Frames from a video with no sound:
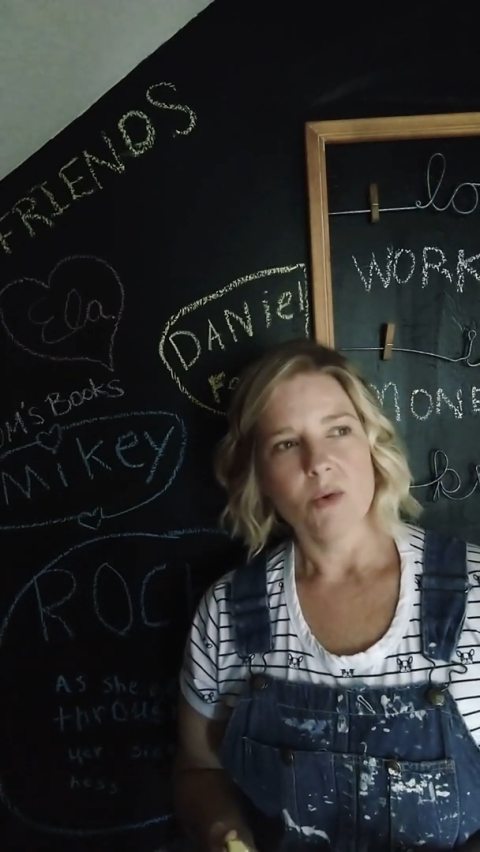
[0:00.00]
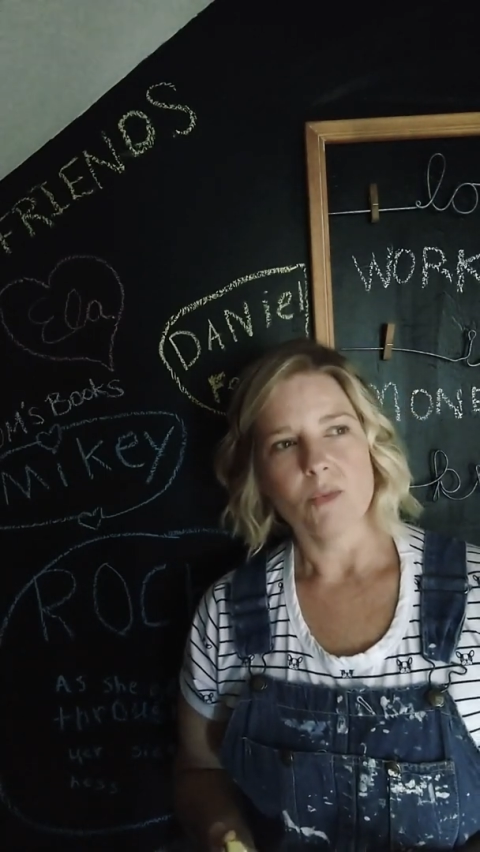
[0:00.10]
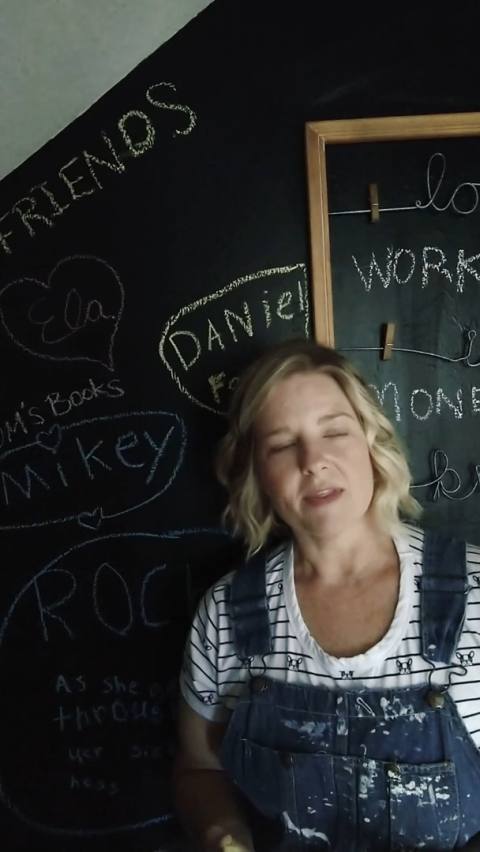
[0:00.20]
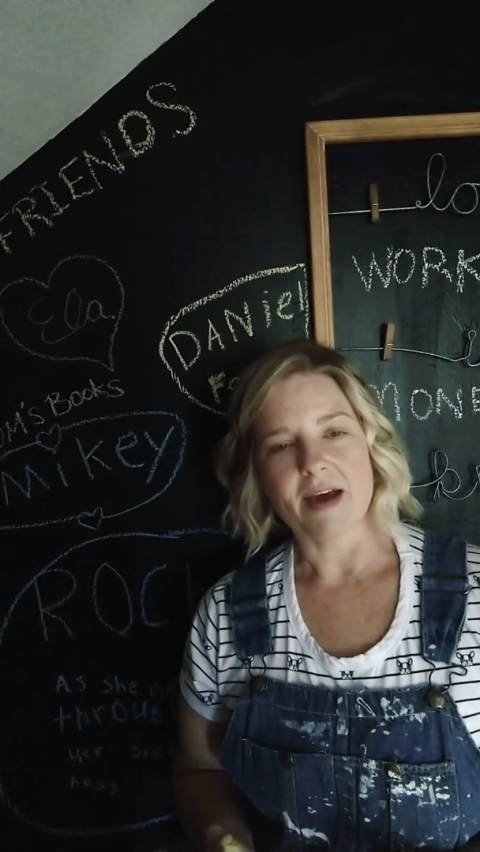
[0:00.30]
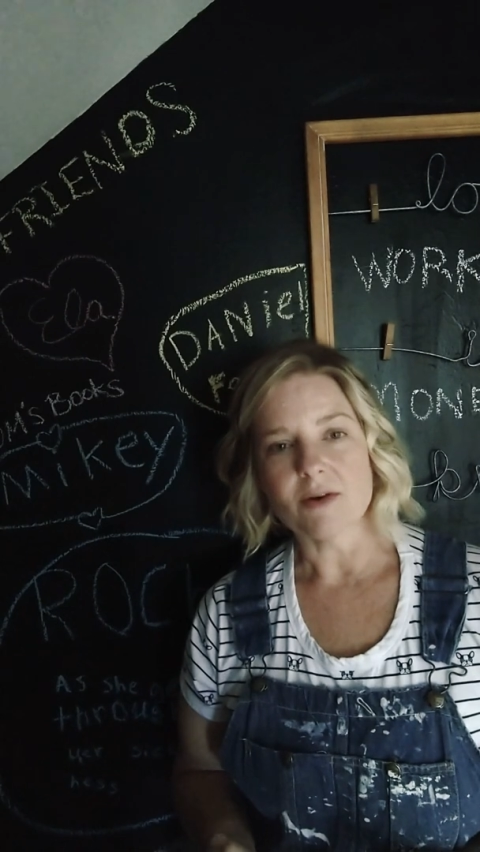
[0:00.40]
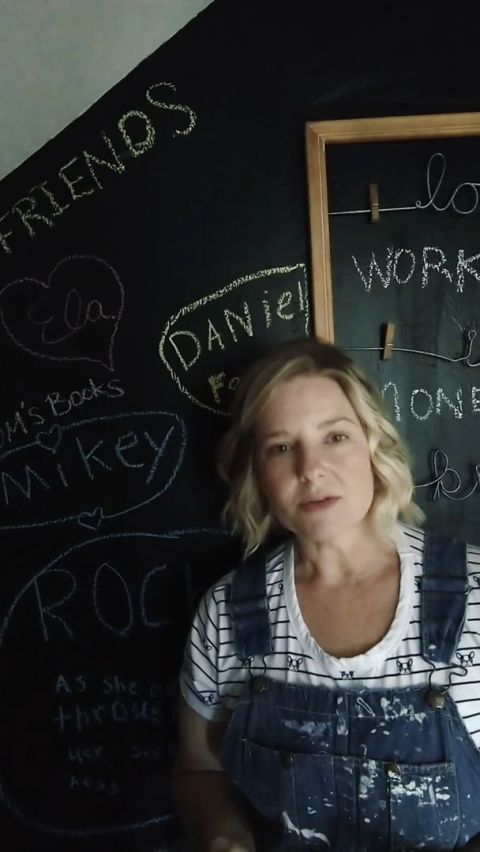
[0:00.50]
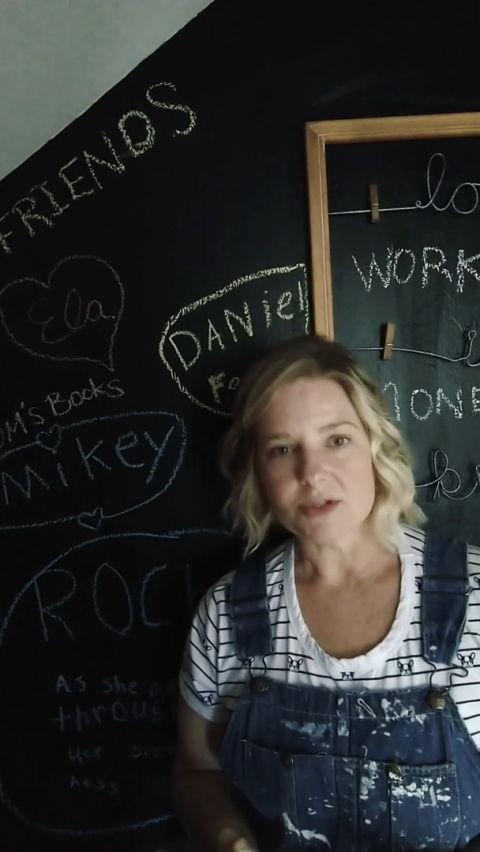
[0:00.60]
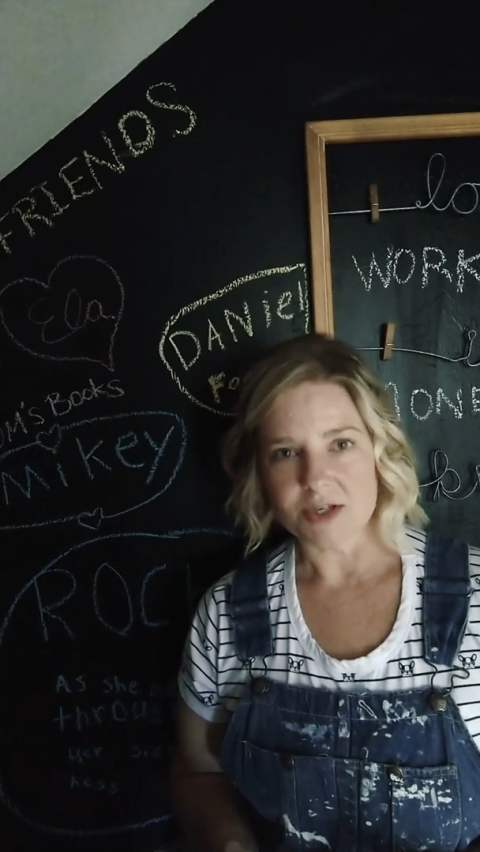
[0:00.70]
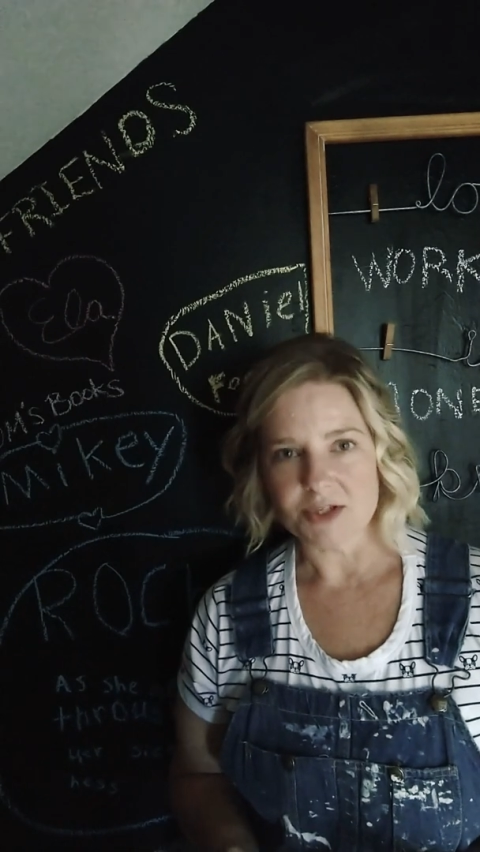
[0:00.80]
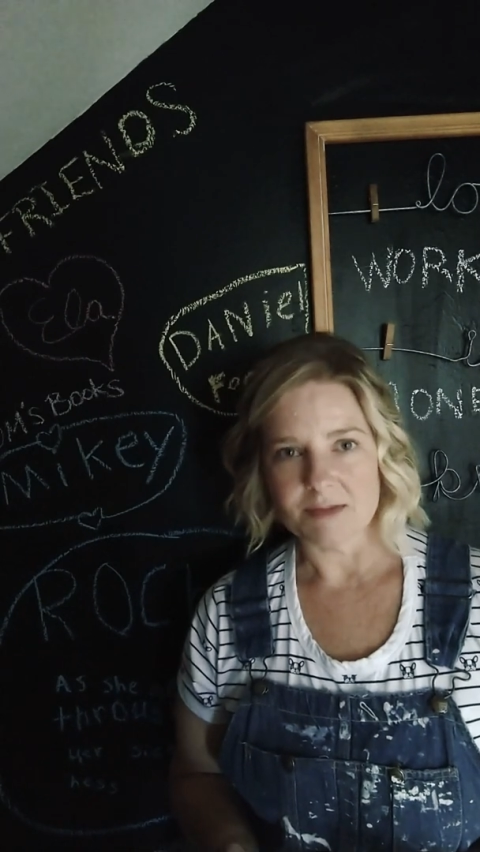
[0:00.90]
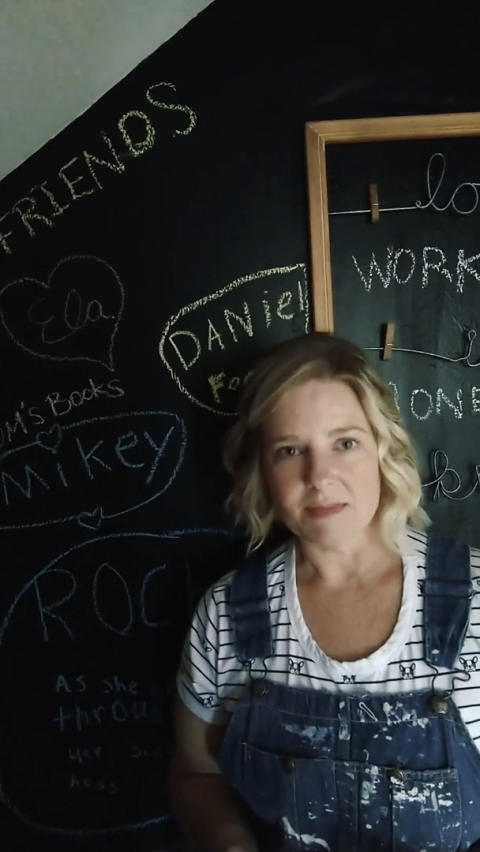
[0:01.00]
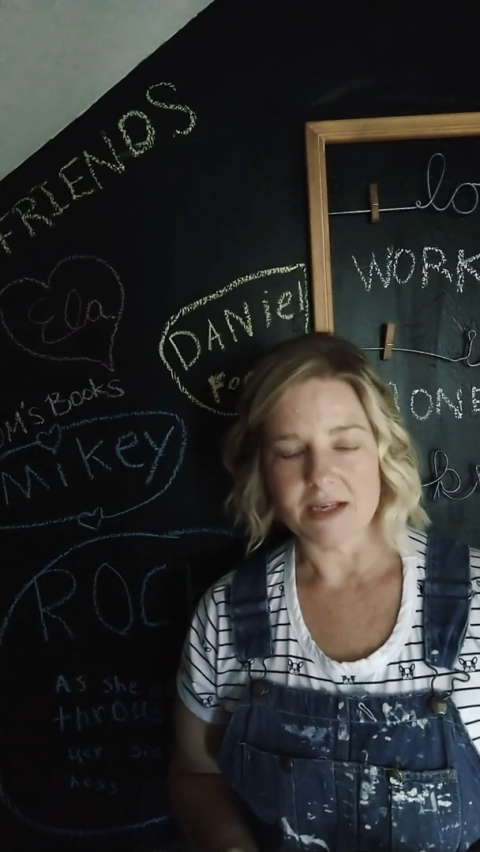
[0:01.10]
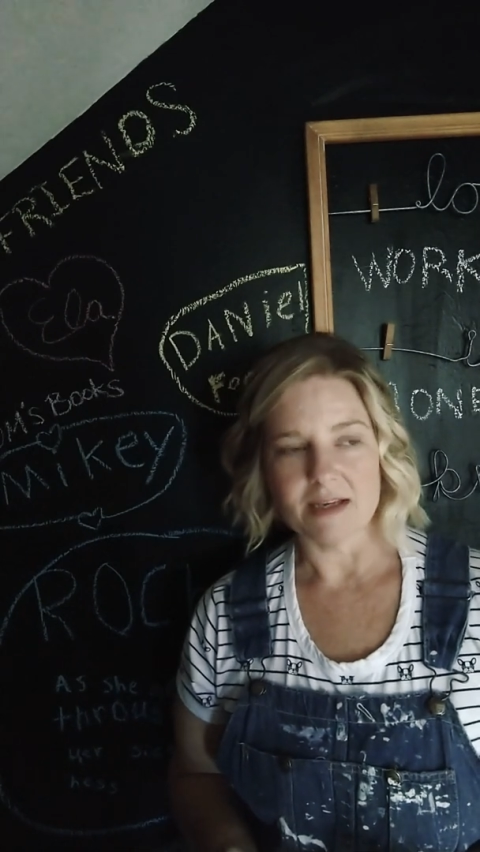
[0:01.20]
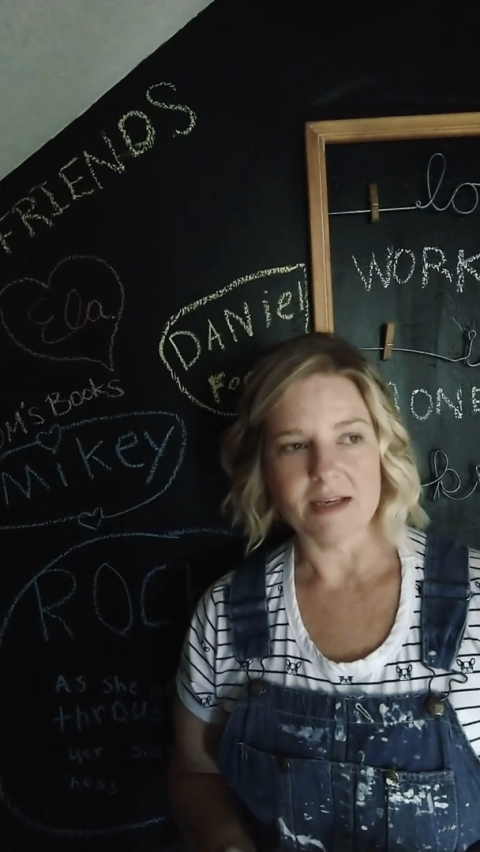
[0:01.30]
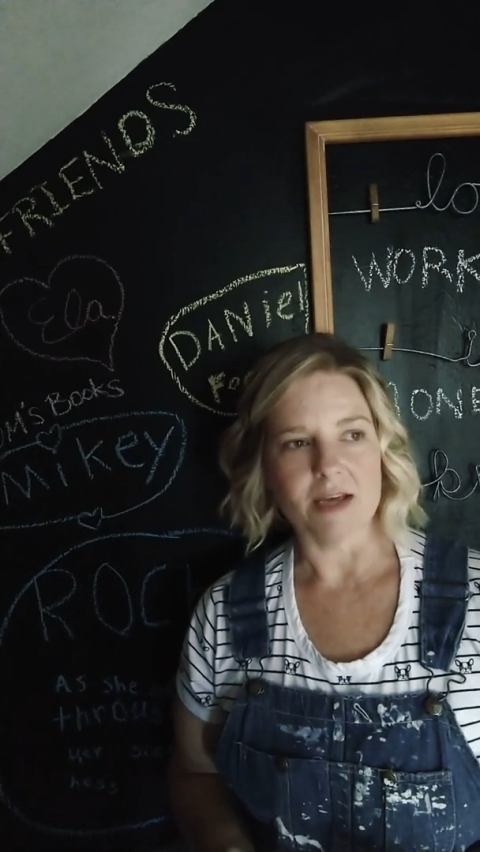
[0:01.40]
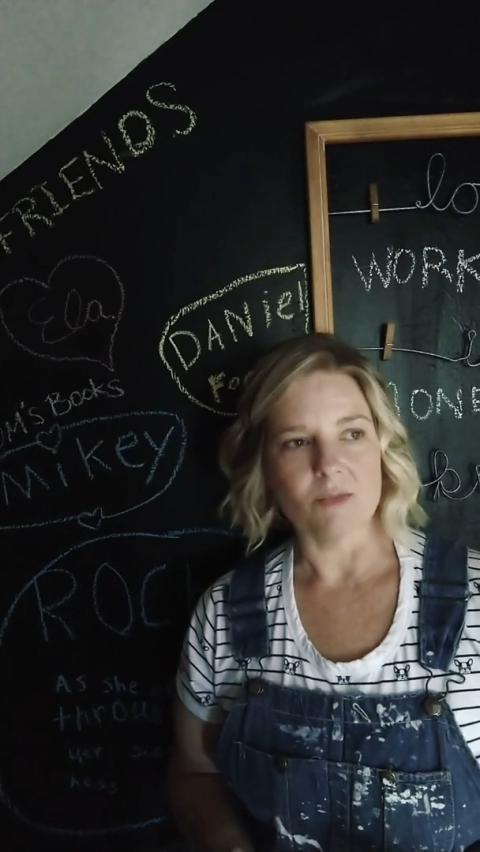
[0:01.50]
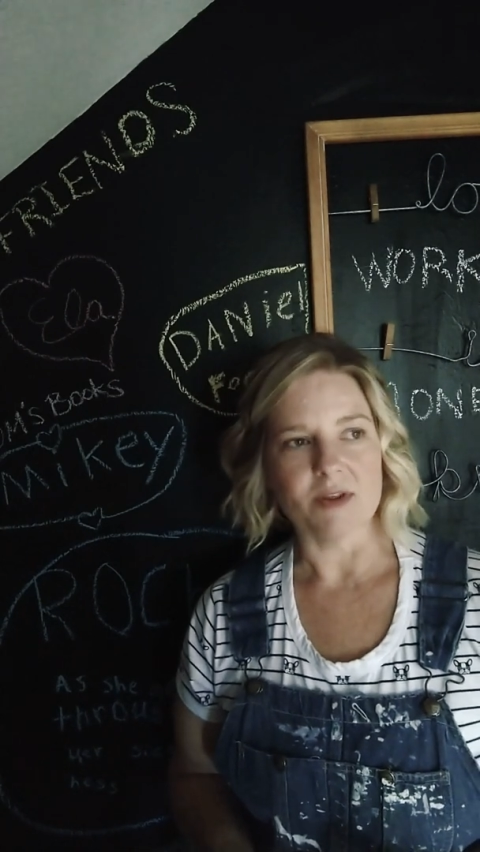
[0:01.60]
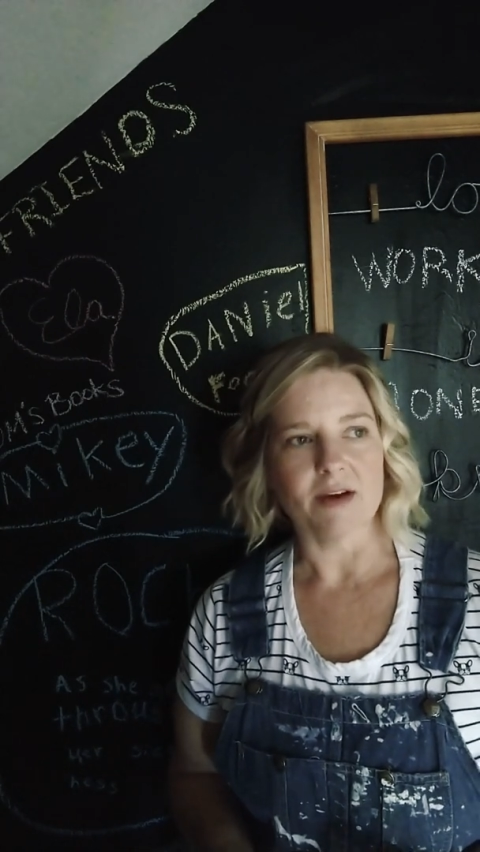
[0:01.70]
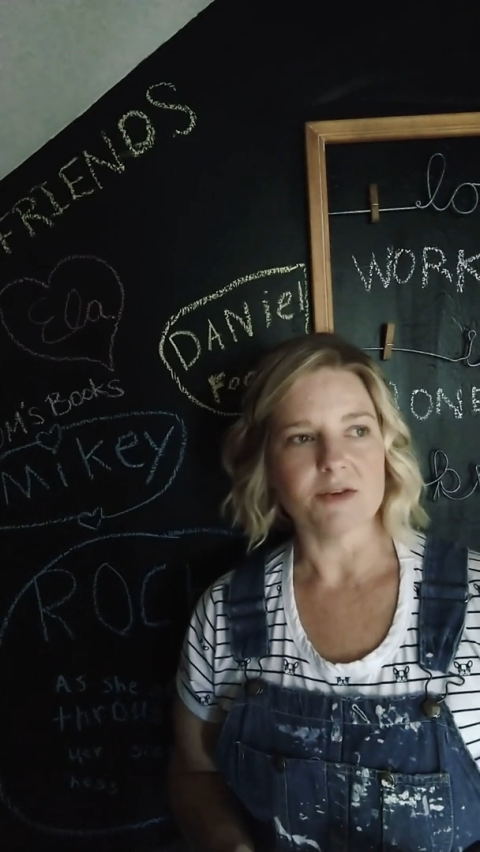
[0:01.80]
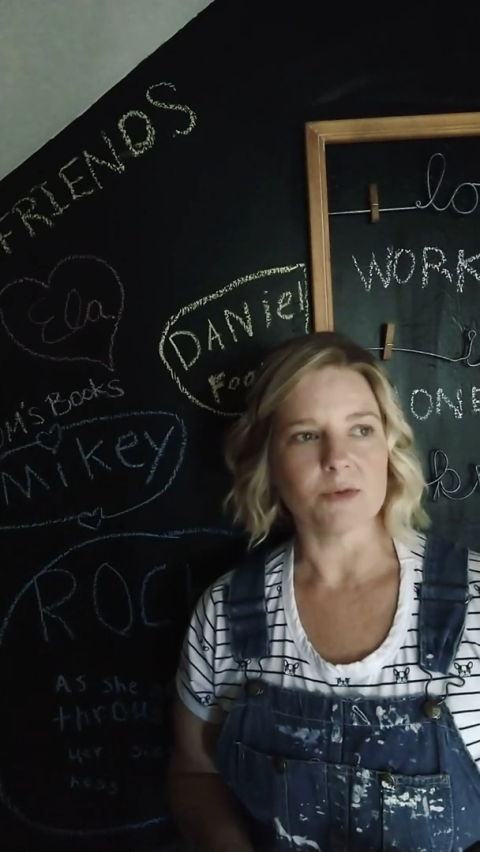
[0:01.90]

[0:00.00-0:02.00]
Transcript: without judging me and without